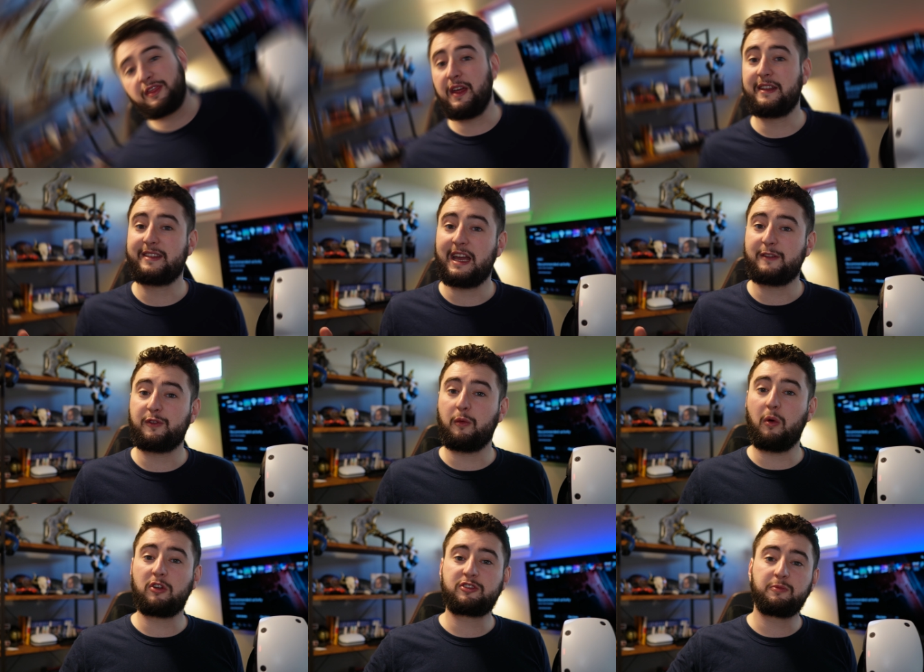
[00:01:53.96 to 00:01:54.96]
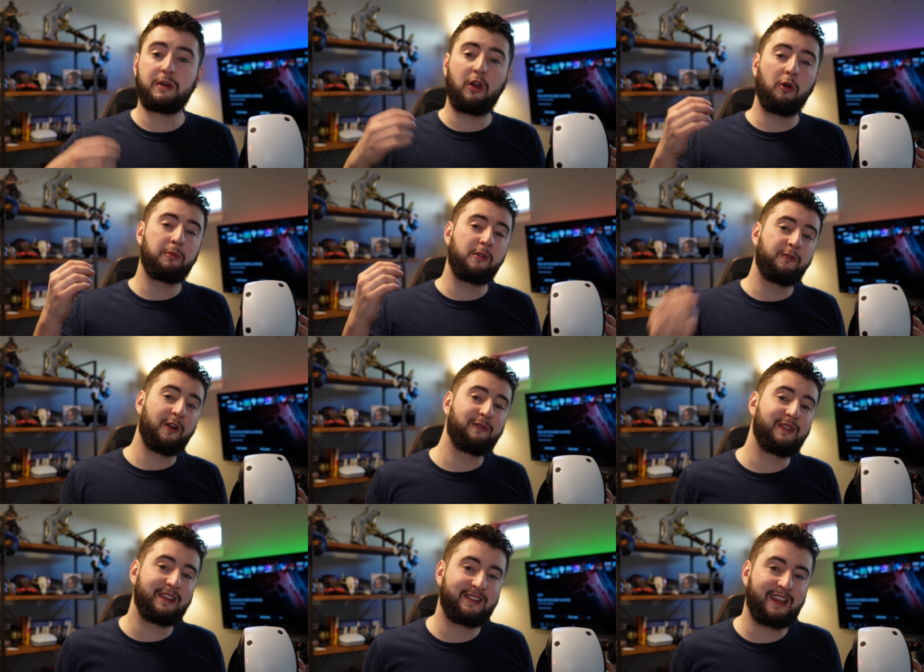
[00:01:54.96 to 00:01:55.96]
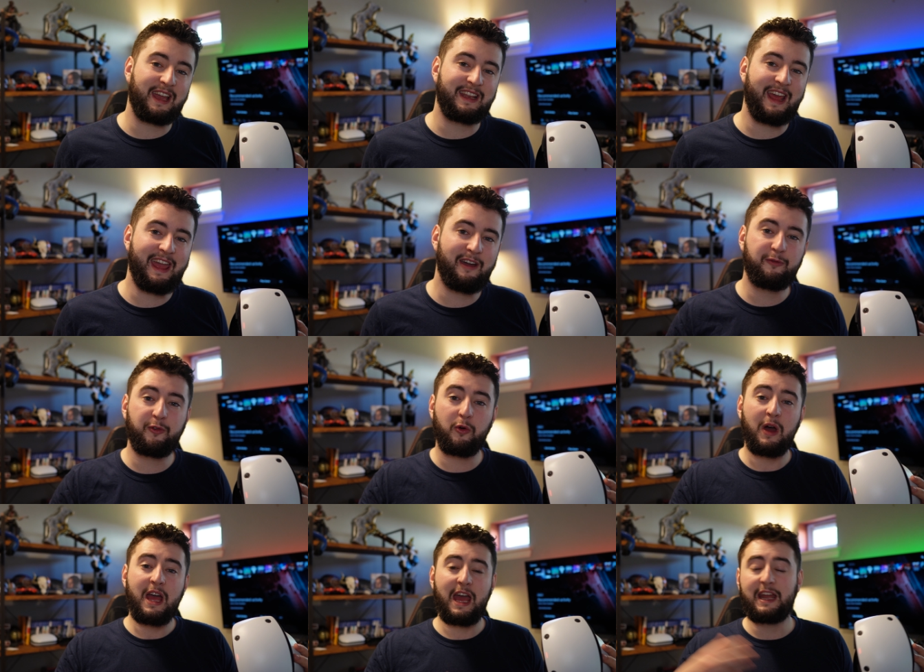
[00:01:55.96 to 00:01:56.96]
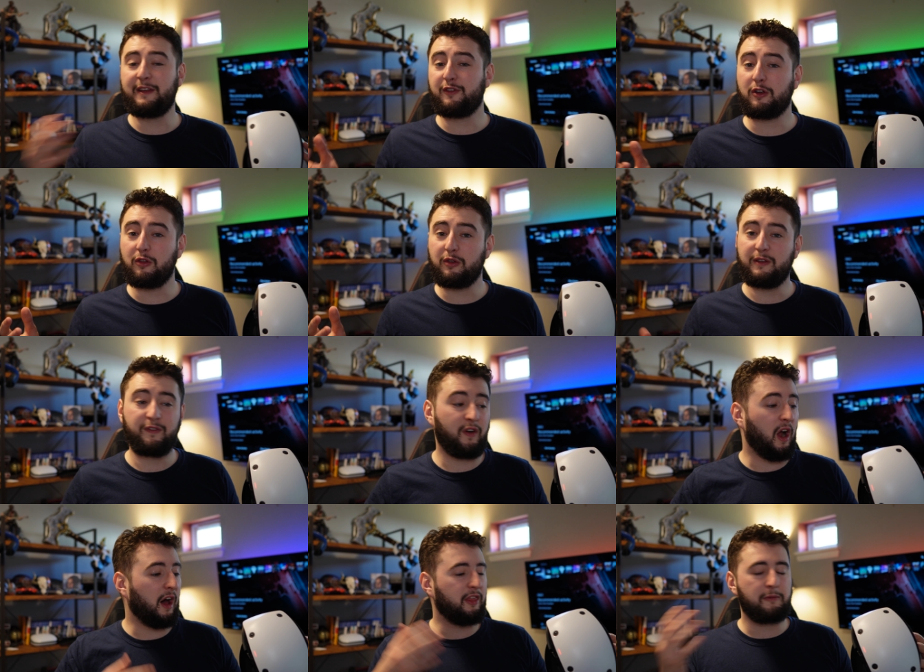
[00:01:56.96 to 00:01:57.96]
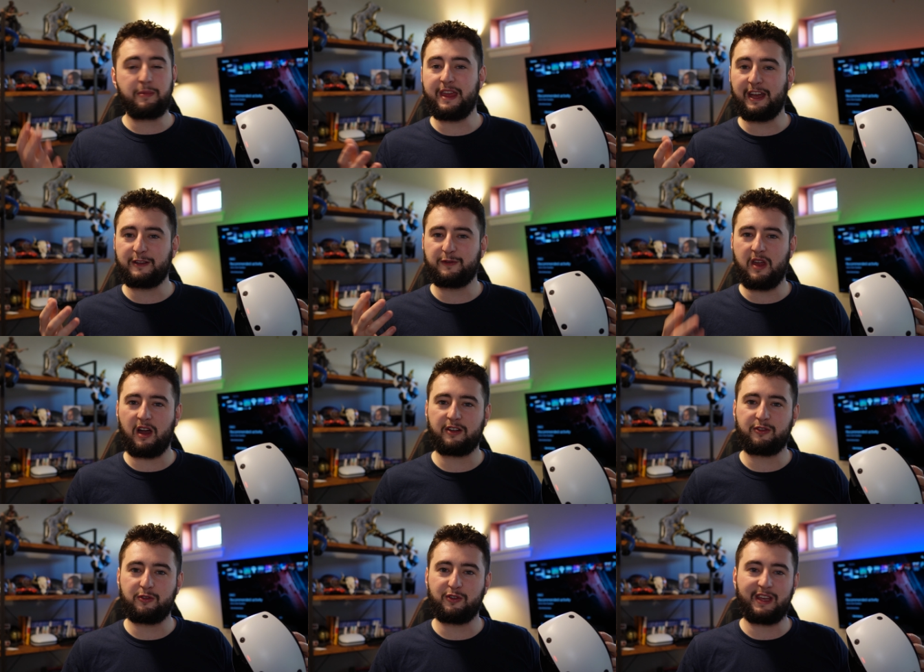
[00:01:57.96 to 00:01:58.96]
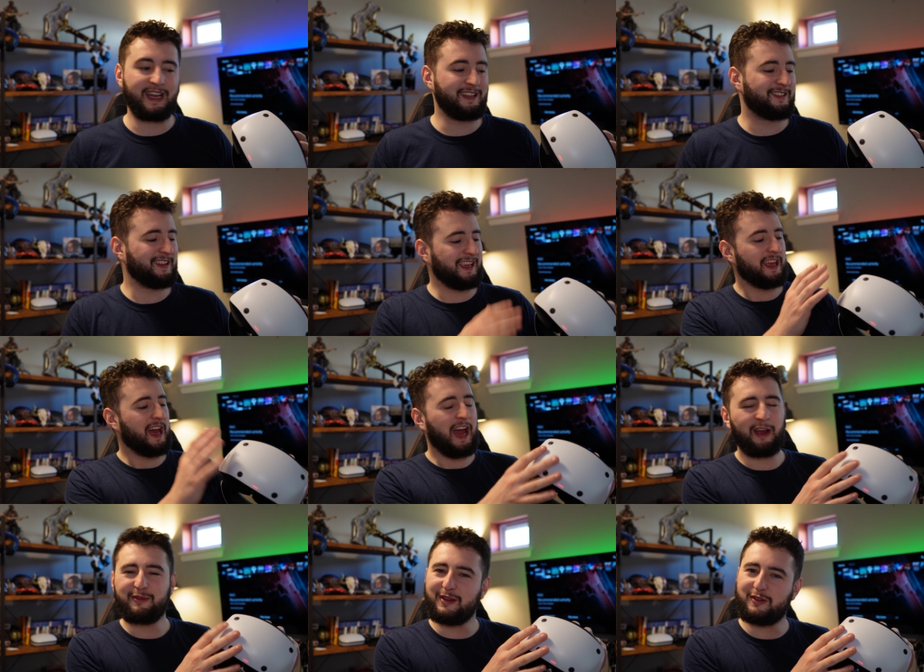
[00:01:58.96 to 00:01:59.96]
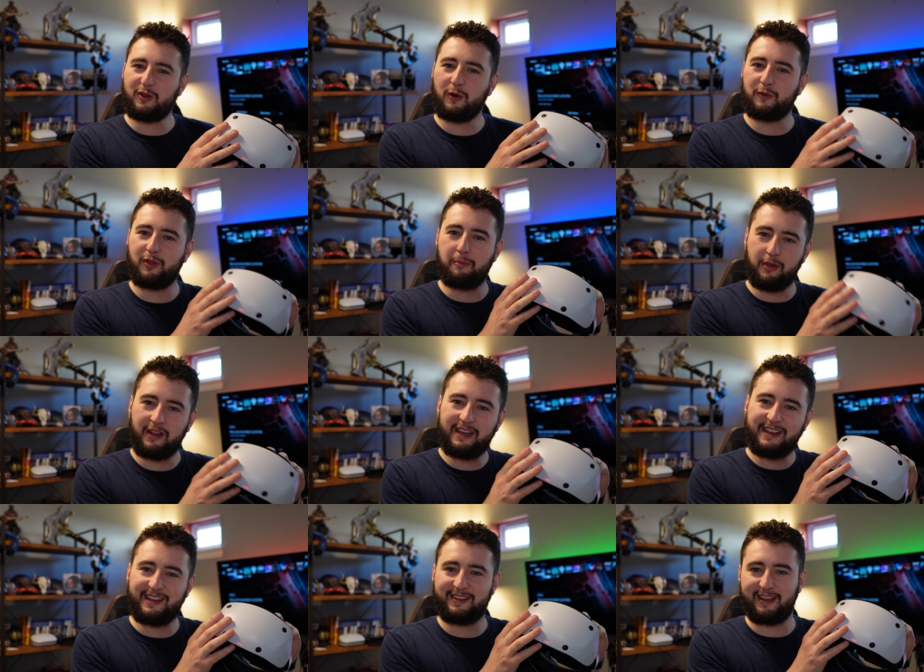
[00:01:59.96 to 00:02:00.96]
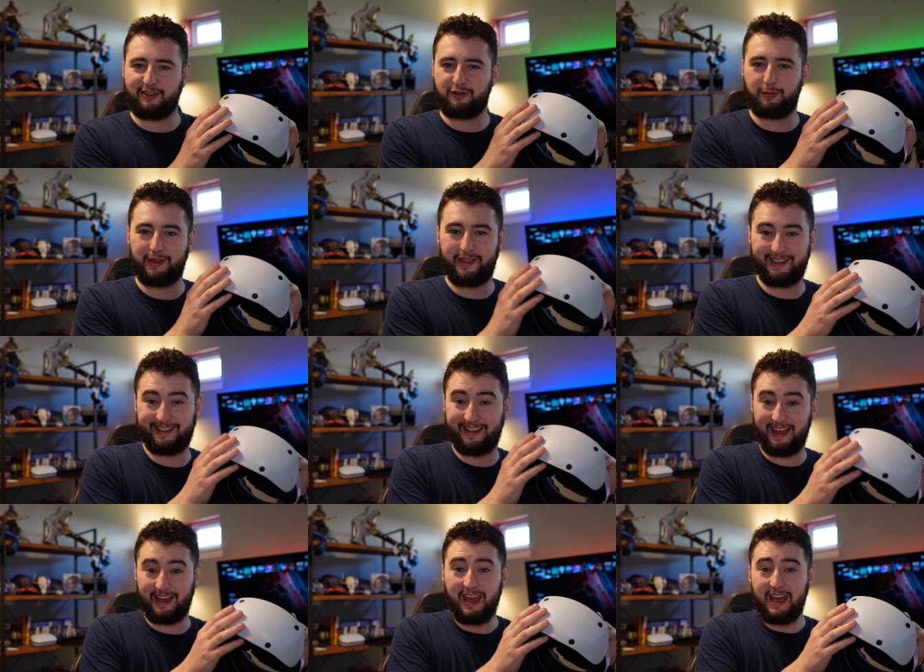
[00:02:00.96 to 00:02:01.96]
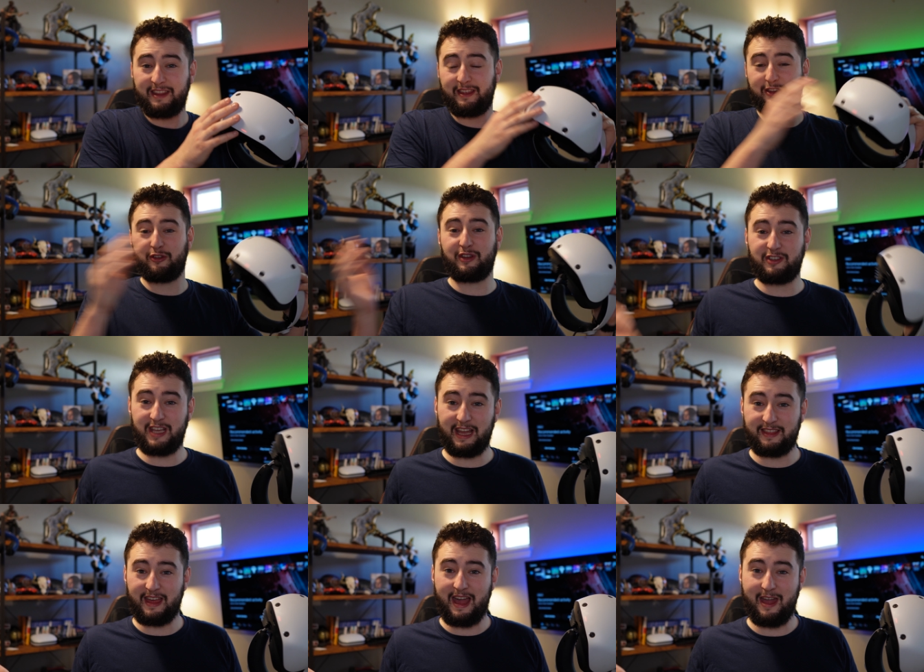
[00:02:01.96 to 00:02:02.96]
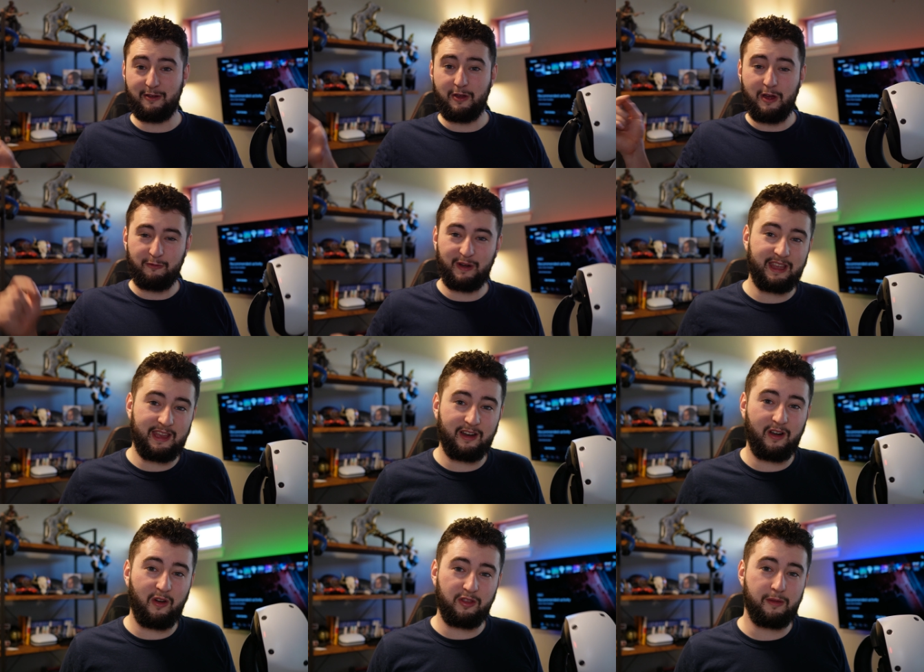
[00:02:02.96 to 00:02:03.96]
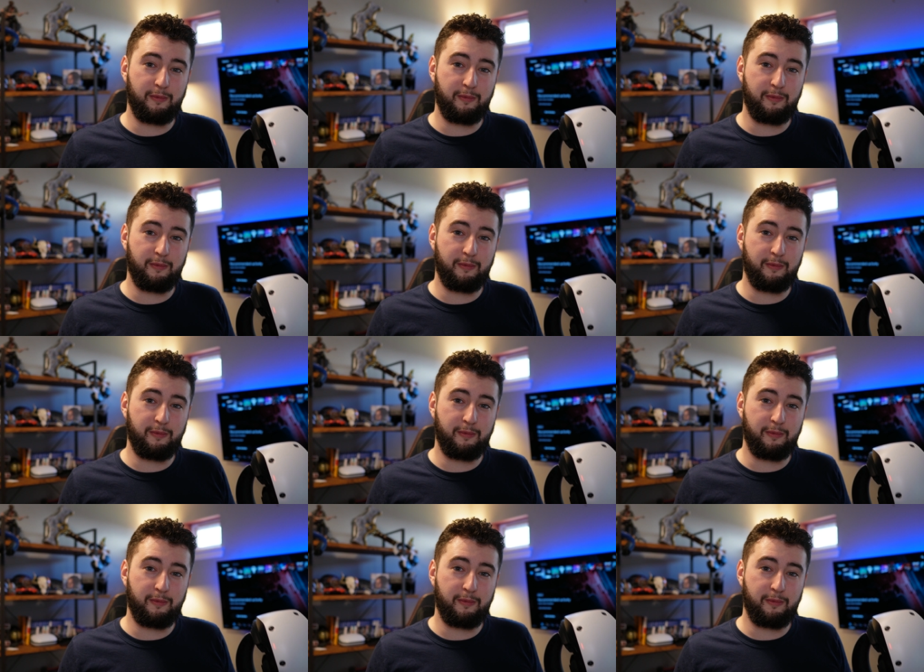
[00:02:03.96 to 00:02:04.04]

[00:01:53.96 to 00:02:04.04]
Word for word: Thanks guys for watching, we hope you found this guide helpful and if you're looking for other PSVR 2 guides like how to solve the blurriness issue with this thing then you can check that out right here on